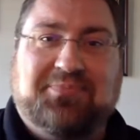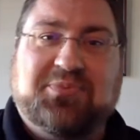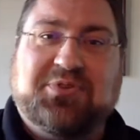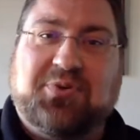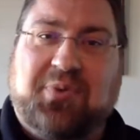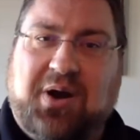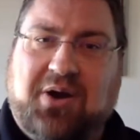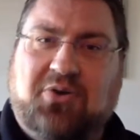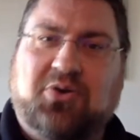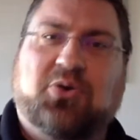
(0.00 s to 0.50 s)

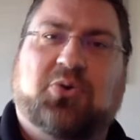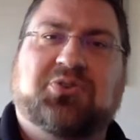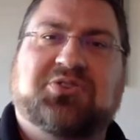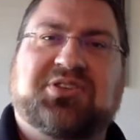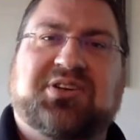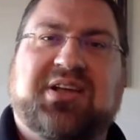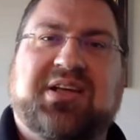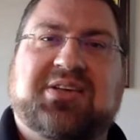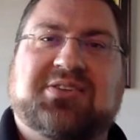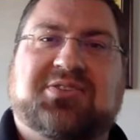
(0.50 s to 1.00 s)
So our goal
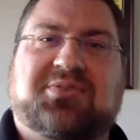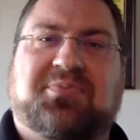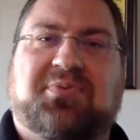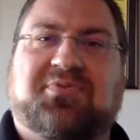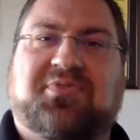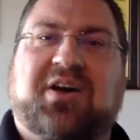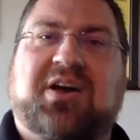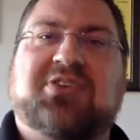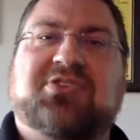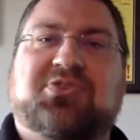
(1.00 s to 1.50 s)
today is to
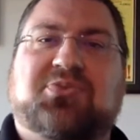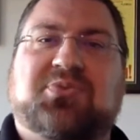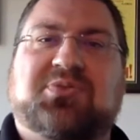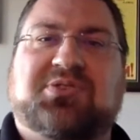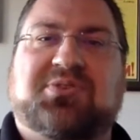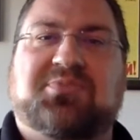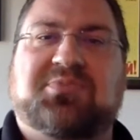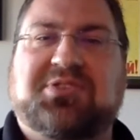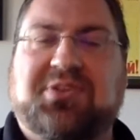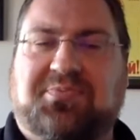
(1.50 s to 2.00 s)
provide you
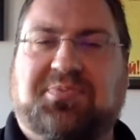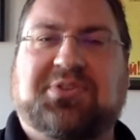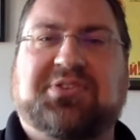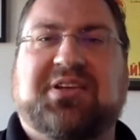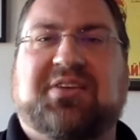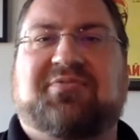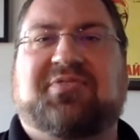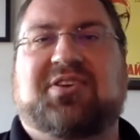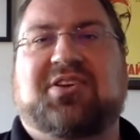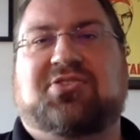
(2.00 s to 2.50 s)
with some simple
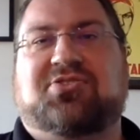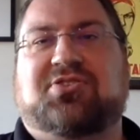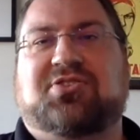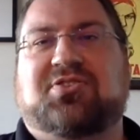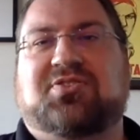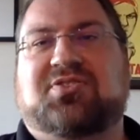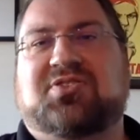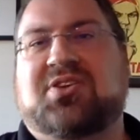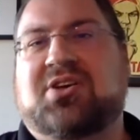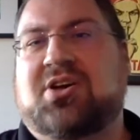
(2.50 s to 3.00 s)

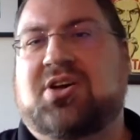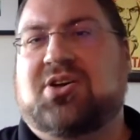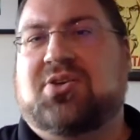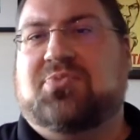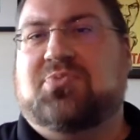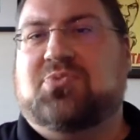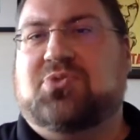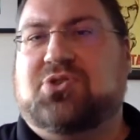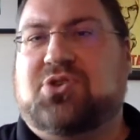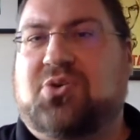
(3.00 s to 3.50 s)
definitions,
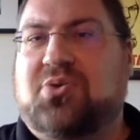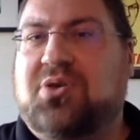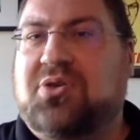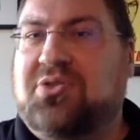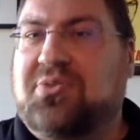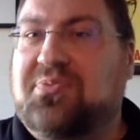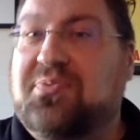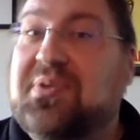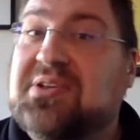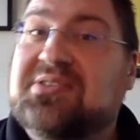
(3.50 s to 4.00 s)
show
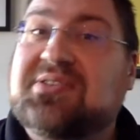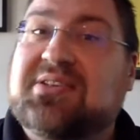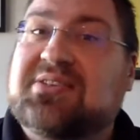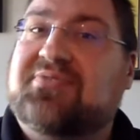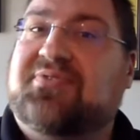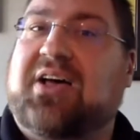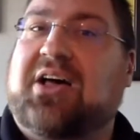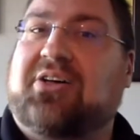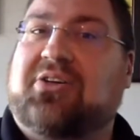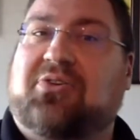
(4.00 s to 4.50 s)
you the
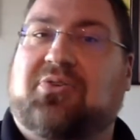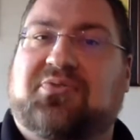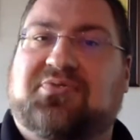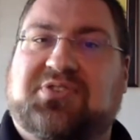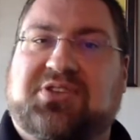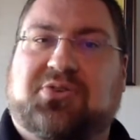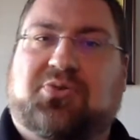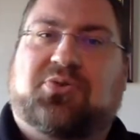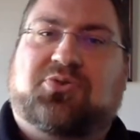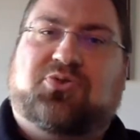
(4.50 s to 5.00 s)
business value
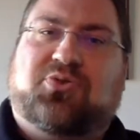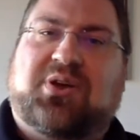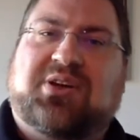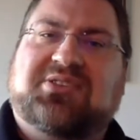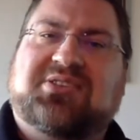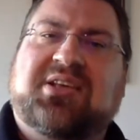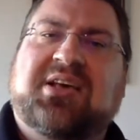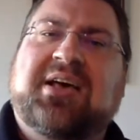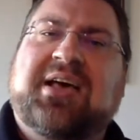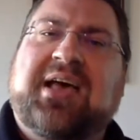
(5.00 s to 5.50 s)
of Zero
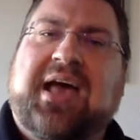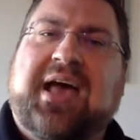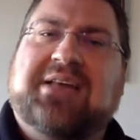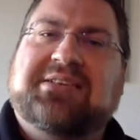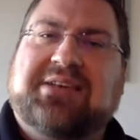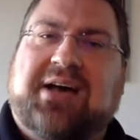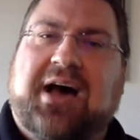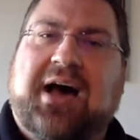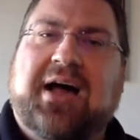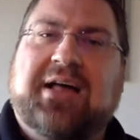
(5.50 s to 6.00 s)
Trust,
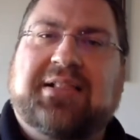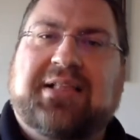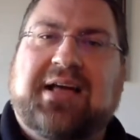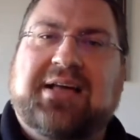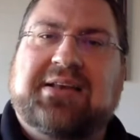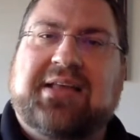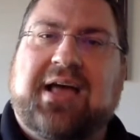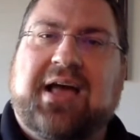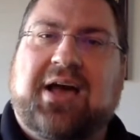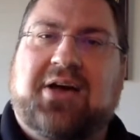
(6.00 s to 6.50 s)
and to
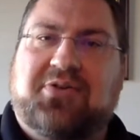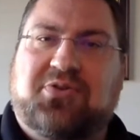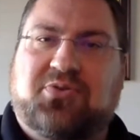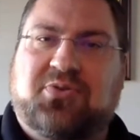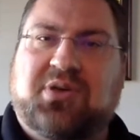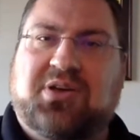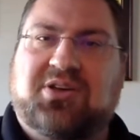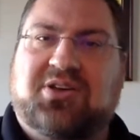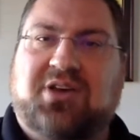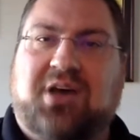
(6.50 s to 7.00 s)
highlight how
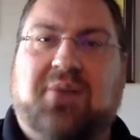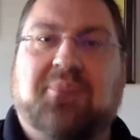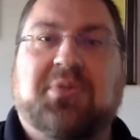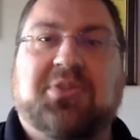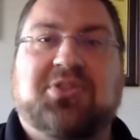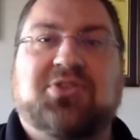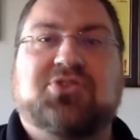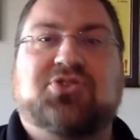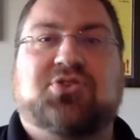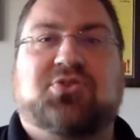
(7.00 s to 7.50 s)
you can come
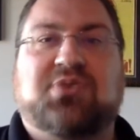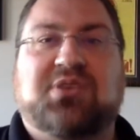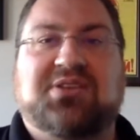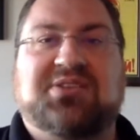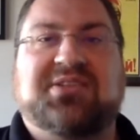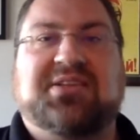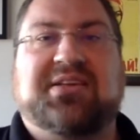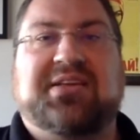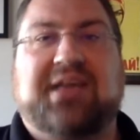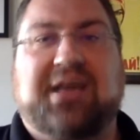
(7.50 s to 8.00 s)
on the journey
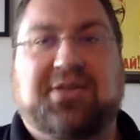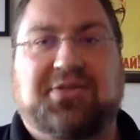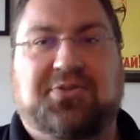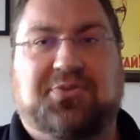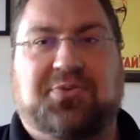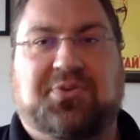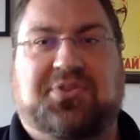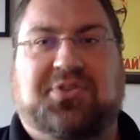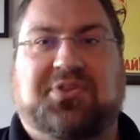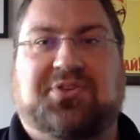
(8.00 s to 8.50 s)

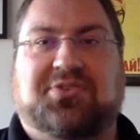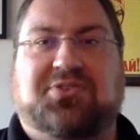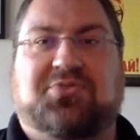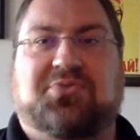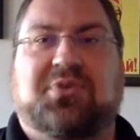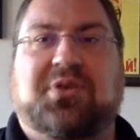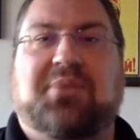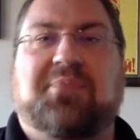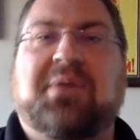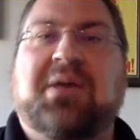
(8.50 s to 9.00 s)
together with
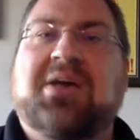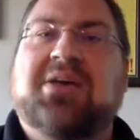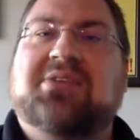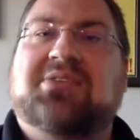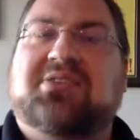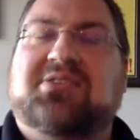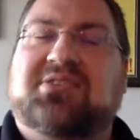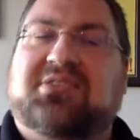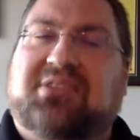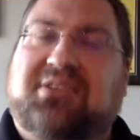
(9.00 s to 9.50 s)
Extreme
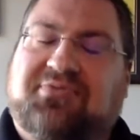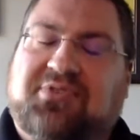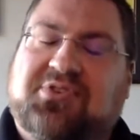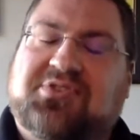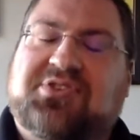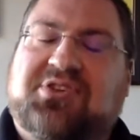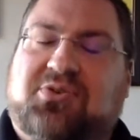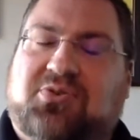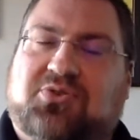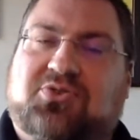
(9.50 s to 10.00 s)
to
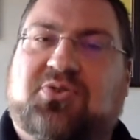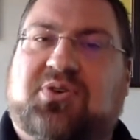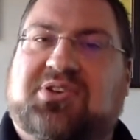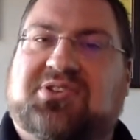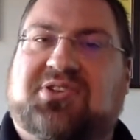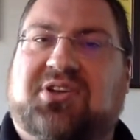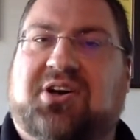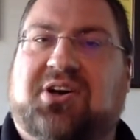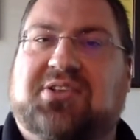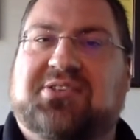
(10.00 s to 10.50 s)
deliver Zero
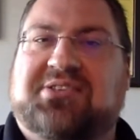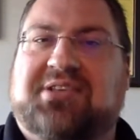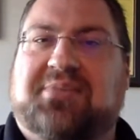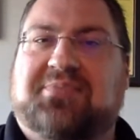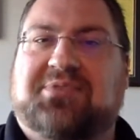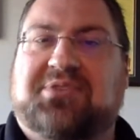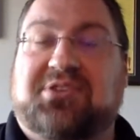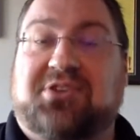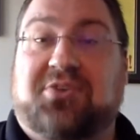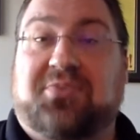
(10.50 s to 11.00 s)
Trust
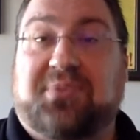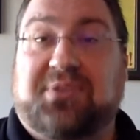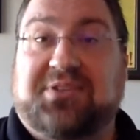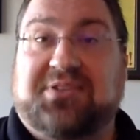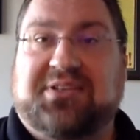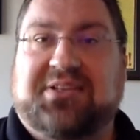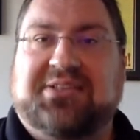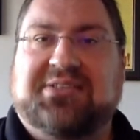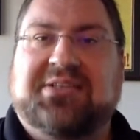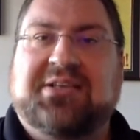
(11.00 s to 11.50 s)
concepts in your
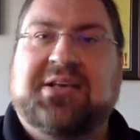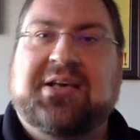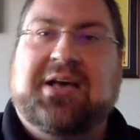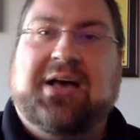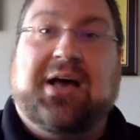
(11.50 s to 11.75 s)
business.